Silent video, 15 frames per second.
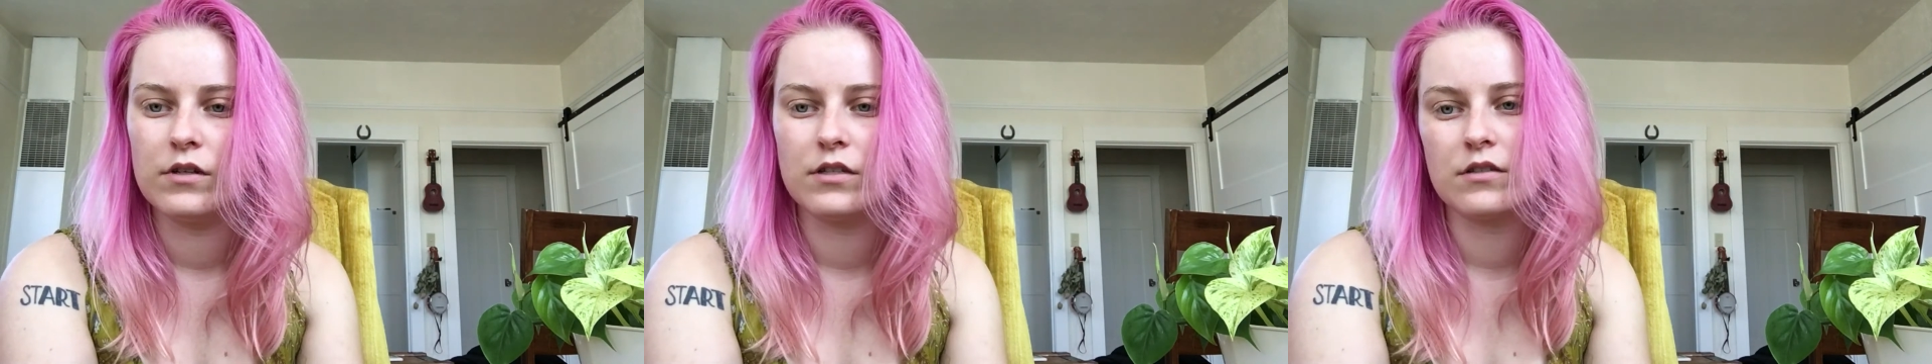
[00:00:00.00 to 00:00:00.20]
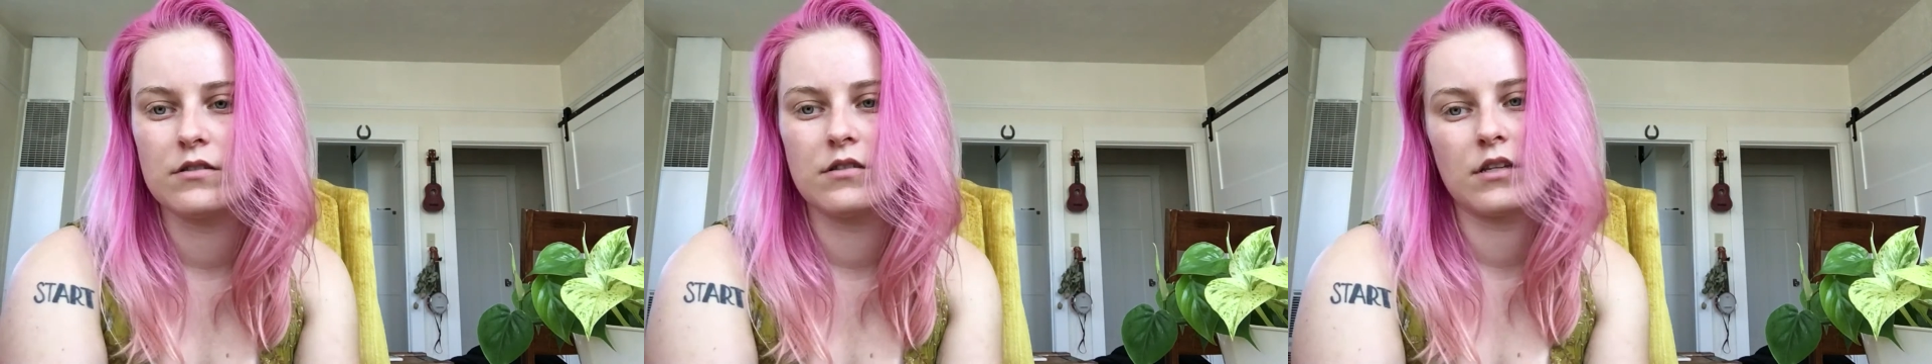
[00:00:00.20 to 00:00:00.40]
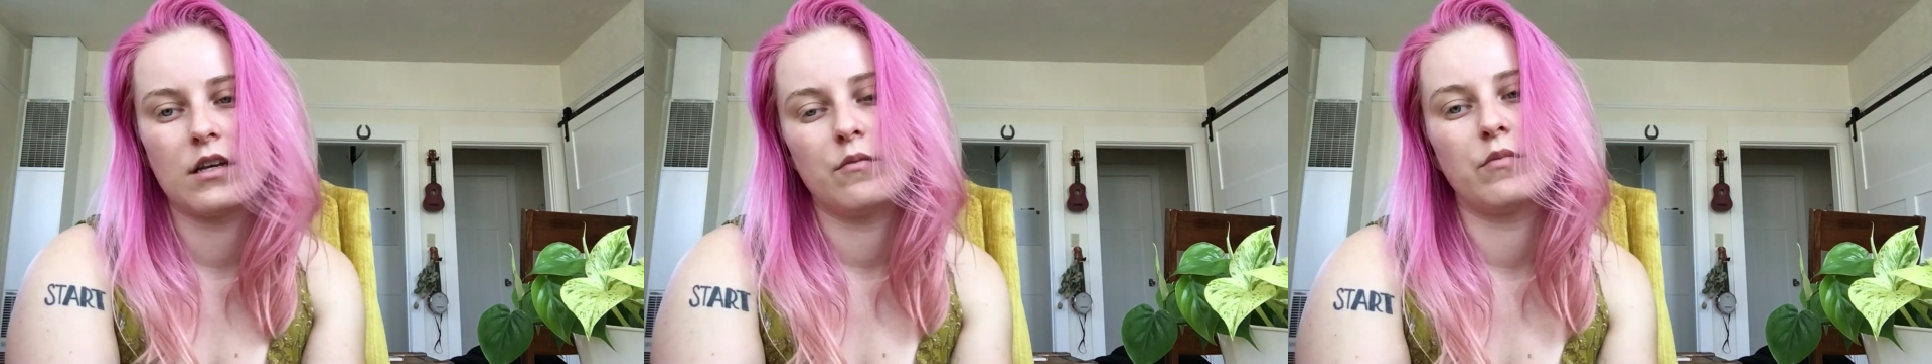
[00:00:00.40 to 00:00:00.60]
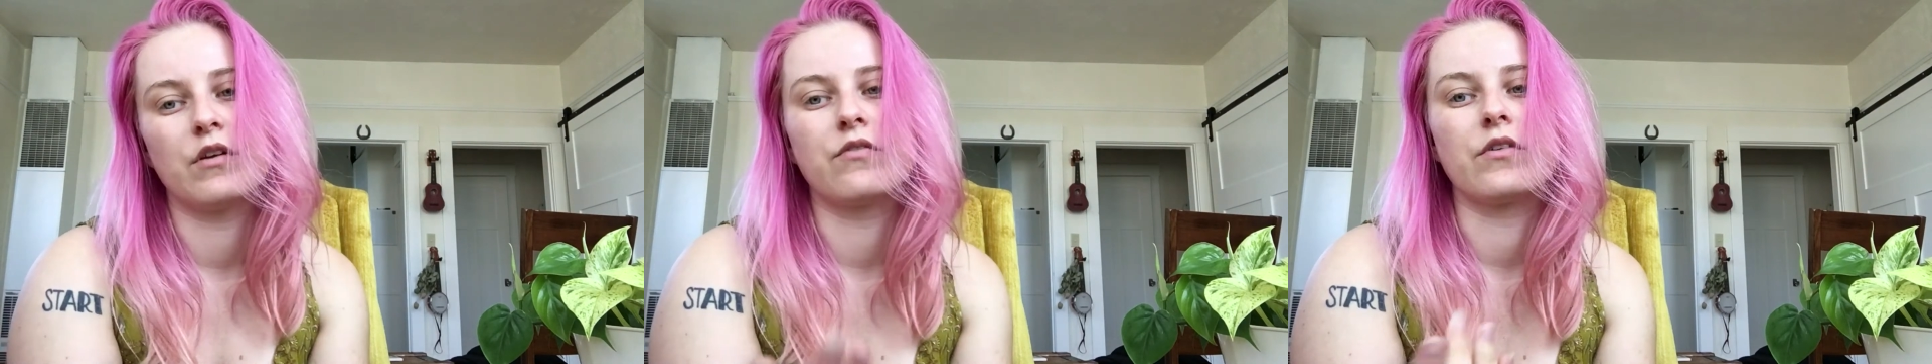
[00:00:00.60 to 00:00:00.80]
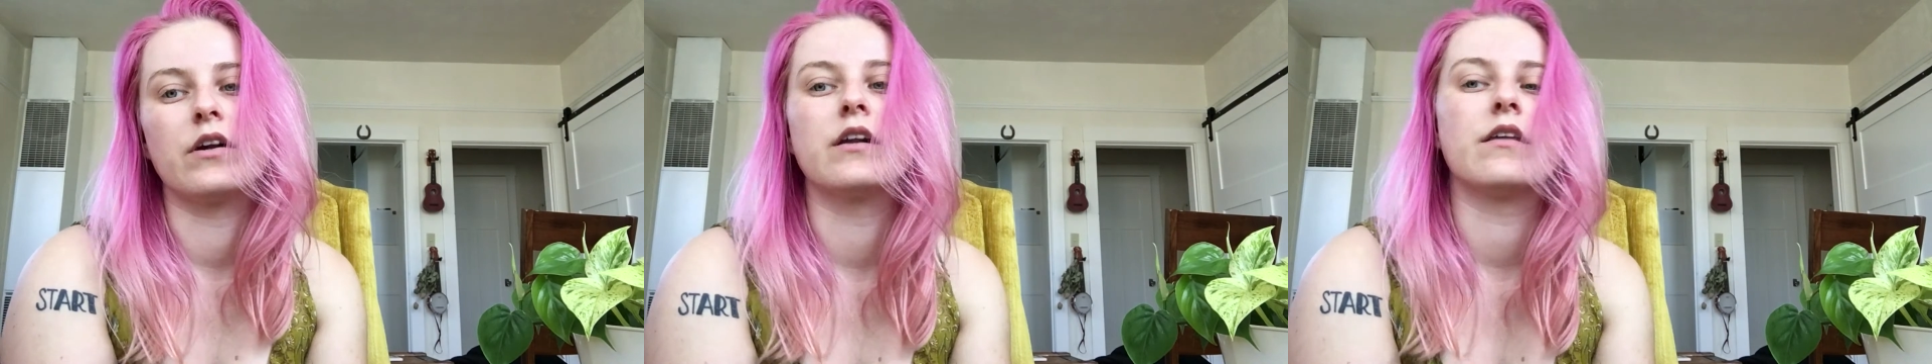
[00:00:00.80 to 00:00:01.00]
it can be
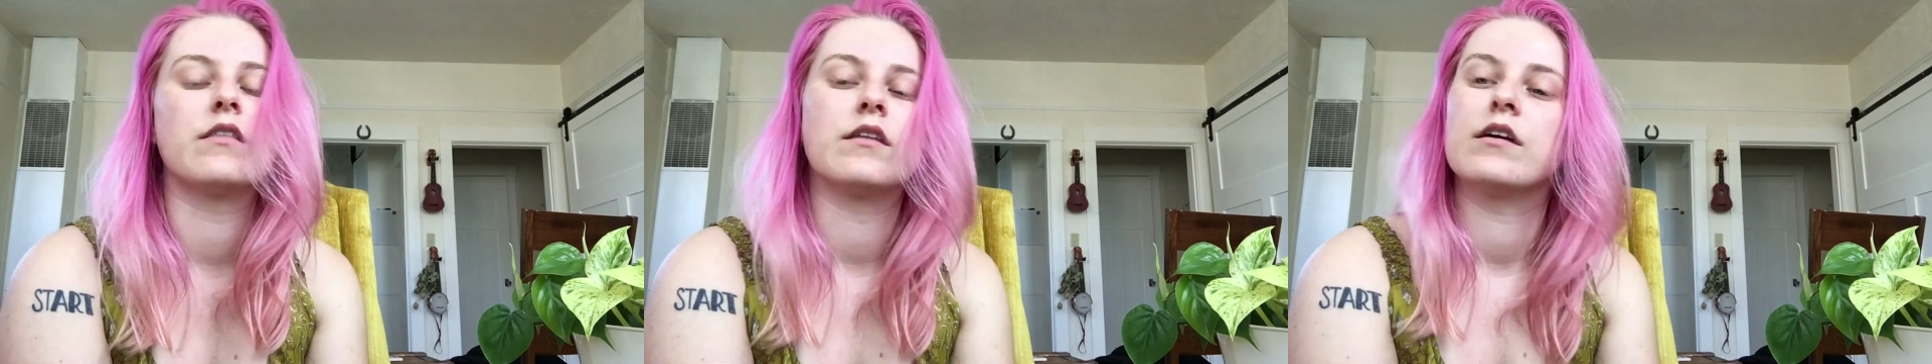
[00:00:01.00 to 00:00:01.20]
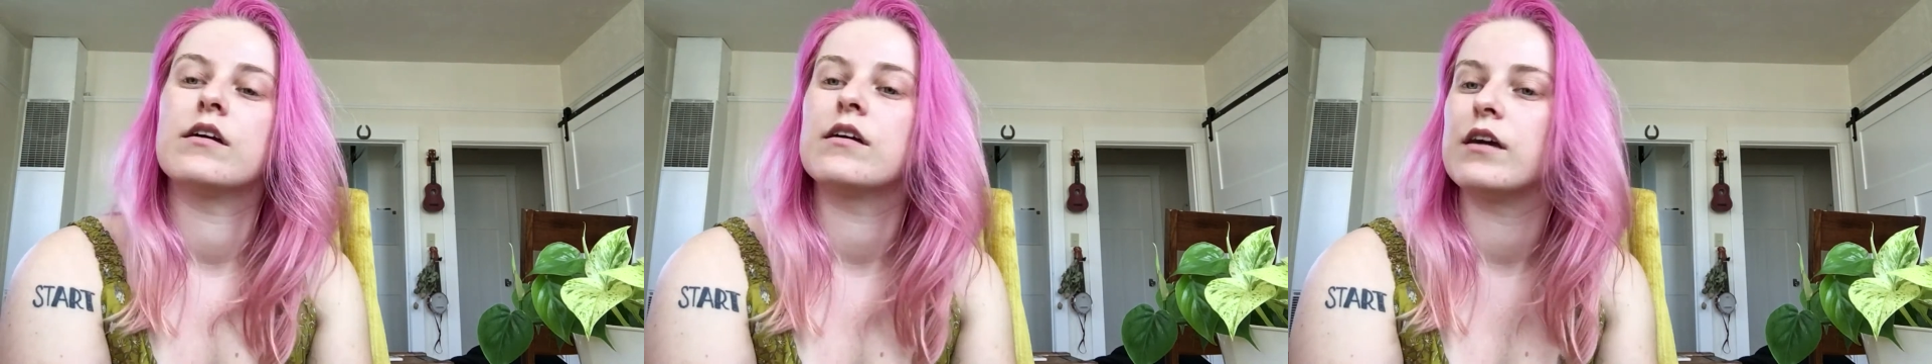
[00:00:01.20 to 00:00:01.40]
for anything: